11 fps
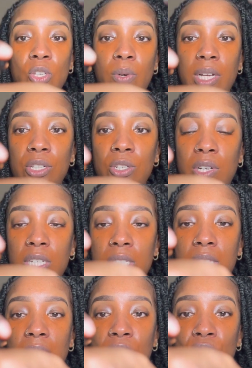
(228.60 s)
what I do, I just
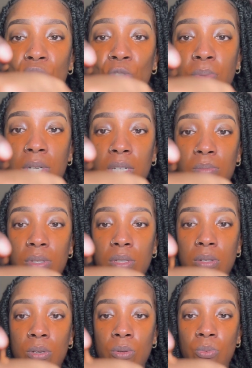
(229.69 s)
take two pumps,
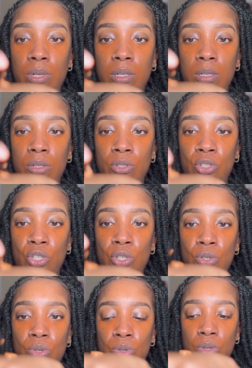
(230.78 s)
1,
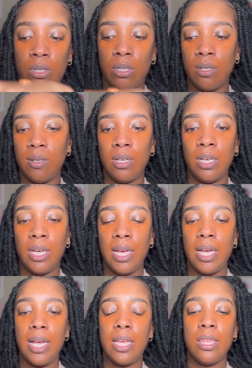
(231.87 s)
2,
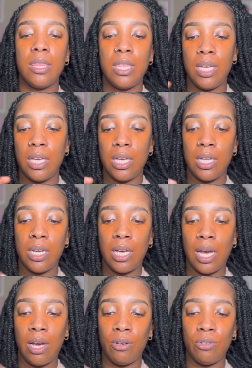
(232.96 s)
and then
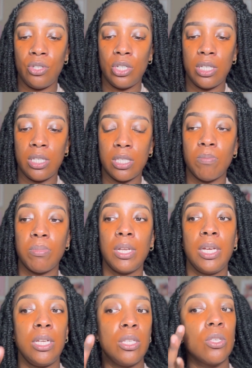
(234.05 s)
I'll just
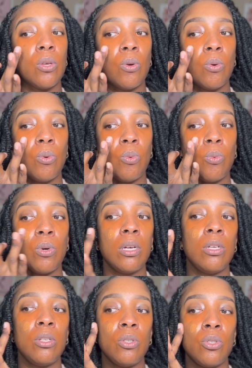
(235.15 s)
place
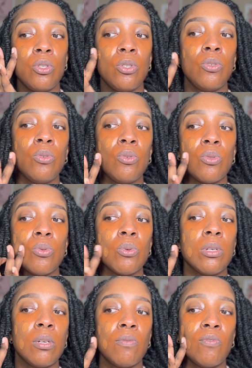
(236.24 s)
1, 2,
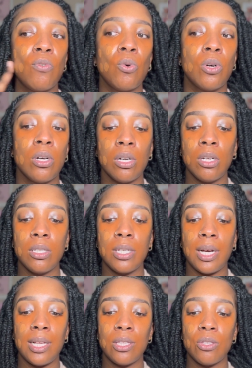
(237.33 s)
3, 4
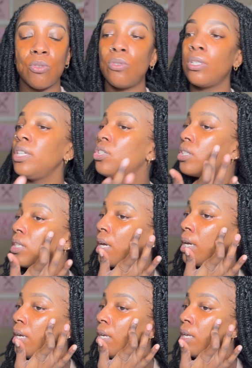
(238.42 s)
dots on each
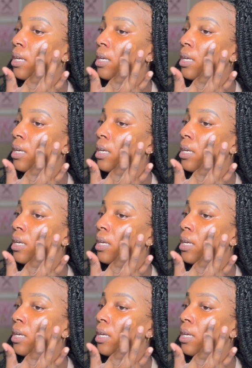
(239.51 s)
side,